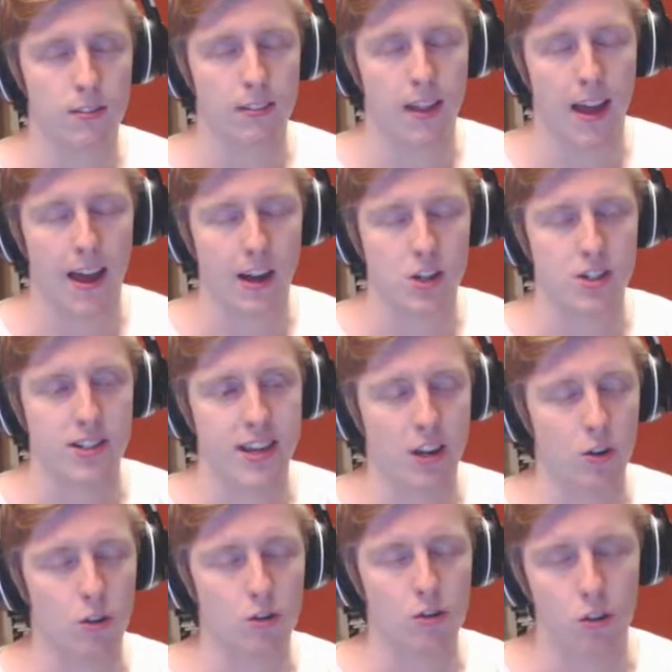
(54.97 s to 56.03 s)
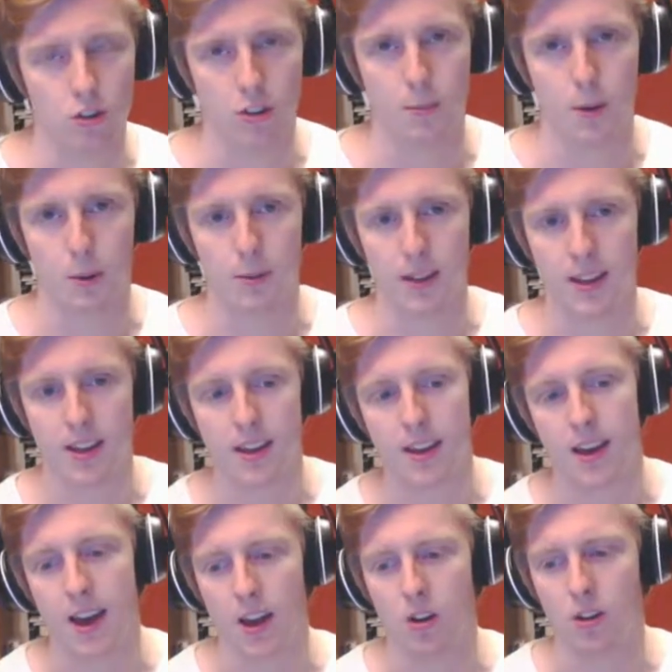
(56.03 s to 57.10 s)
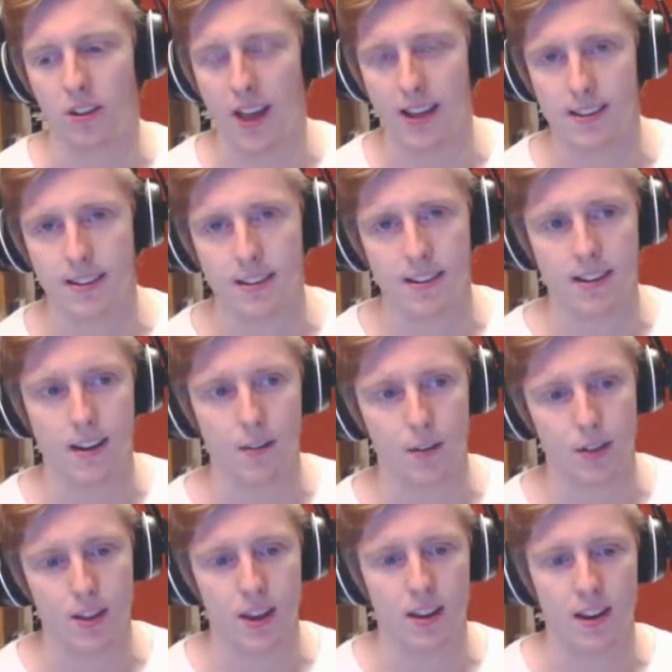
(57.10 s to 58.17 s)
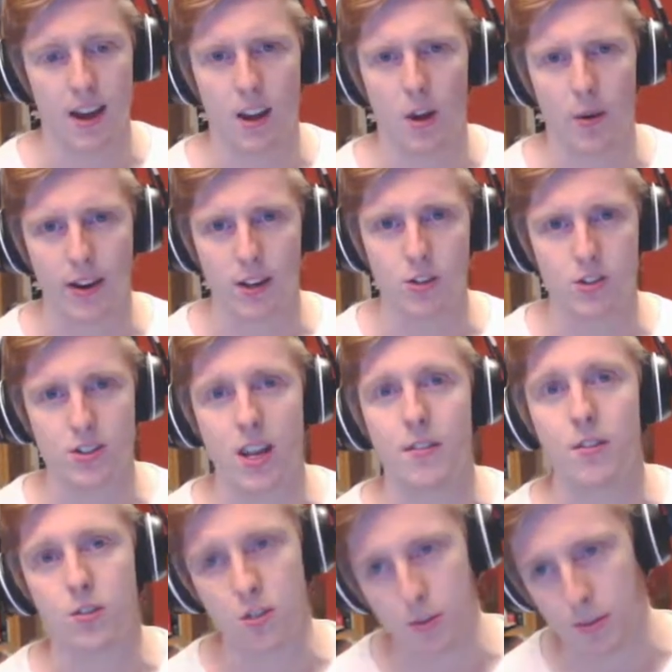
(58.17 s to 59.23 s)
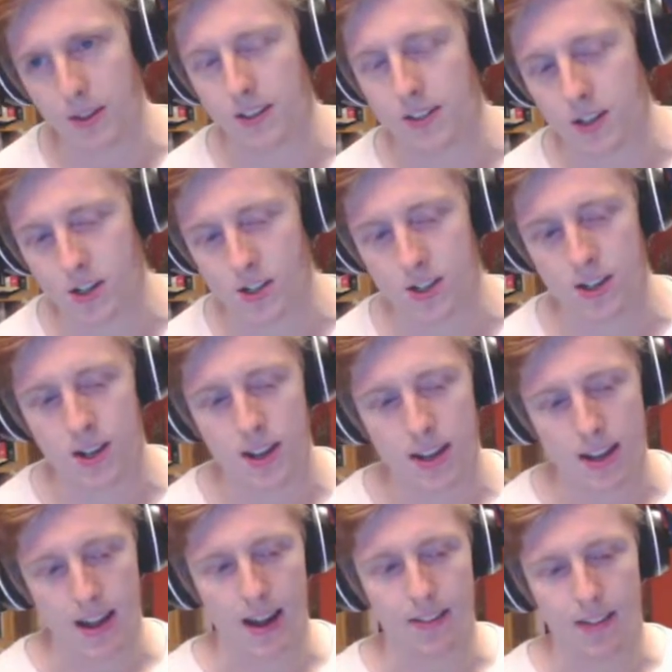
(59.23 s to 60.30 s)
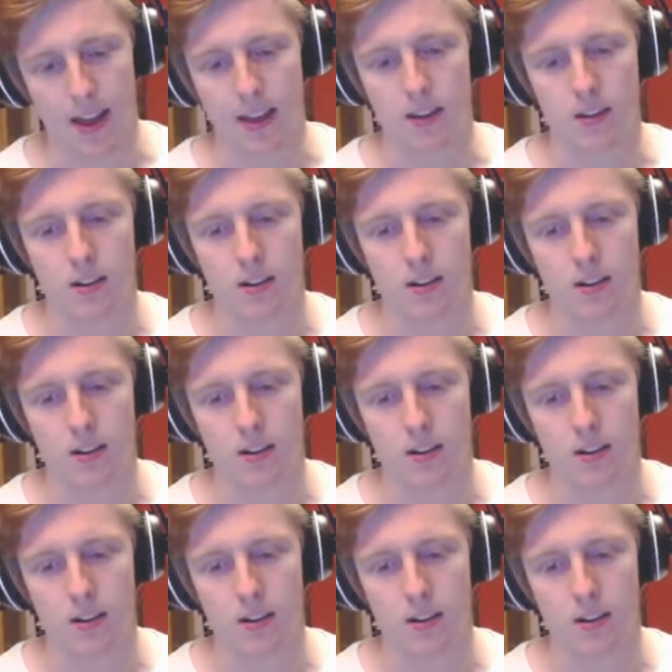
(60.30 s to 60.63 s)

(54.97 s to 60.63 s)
actually get it all sorted properly and all edited and everything. I know I can just save it to the PlayStation and then